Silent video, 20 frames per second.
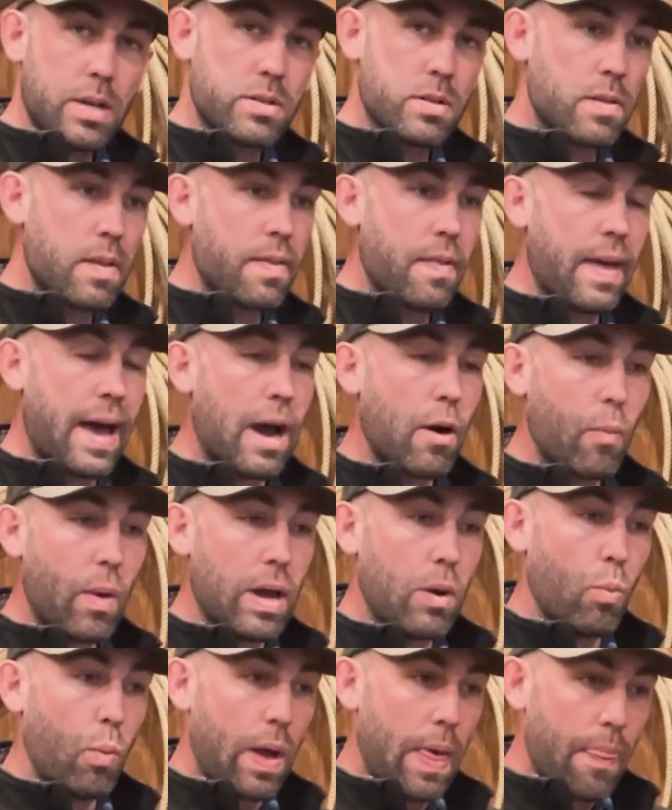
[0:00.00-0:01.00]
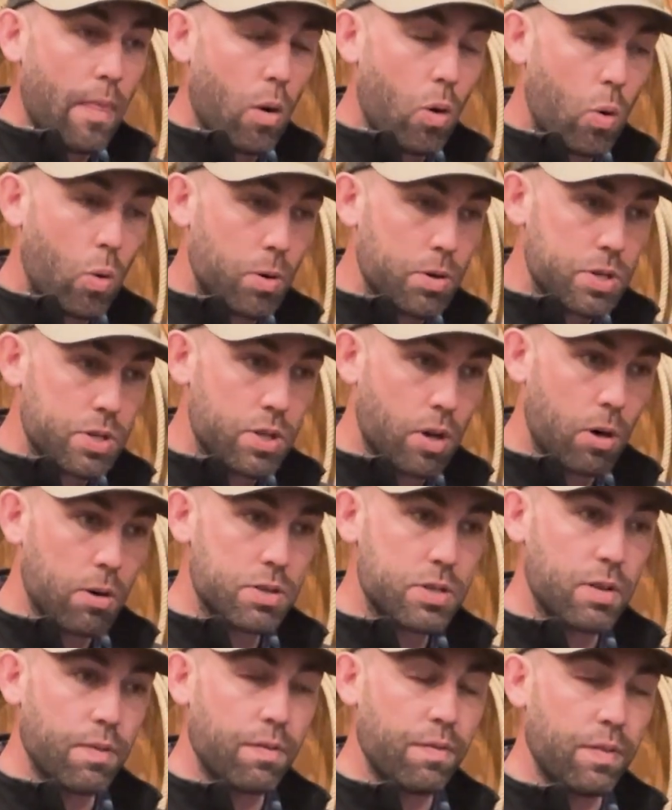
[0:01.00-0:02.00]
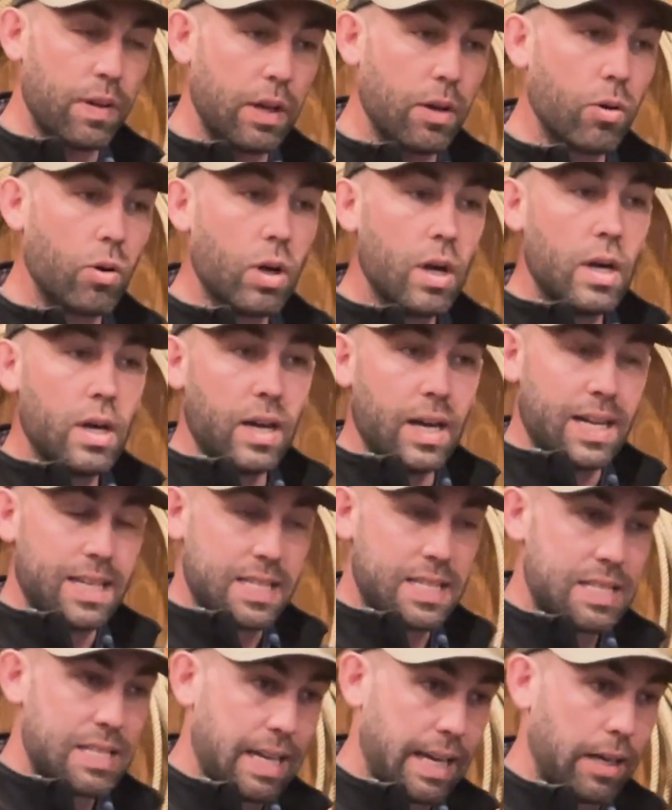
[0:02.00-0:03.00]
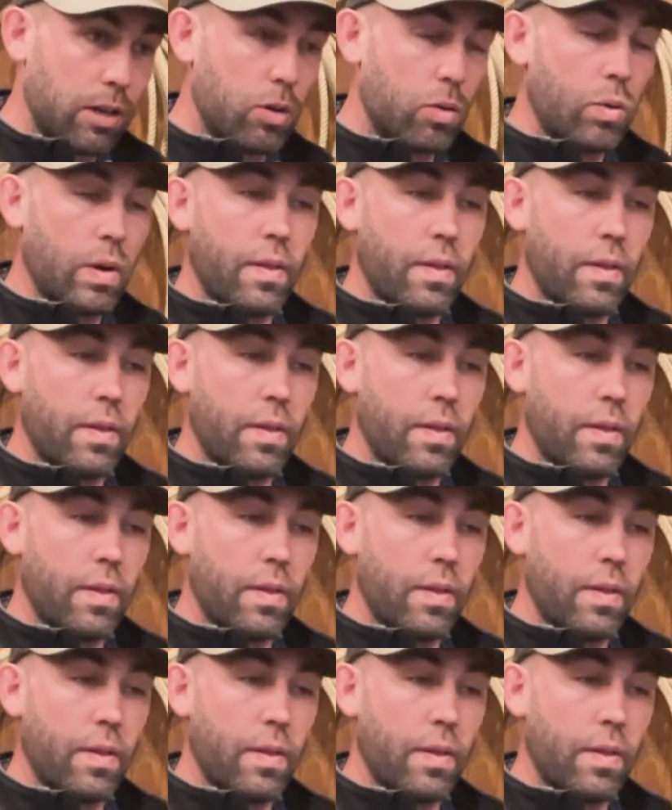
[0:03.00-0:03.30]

so that way when the horse starts to feel a signal,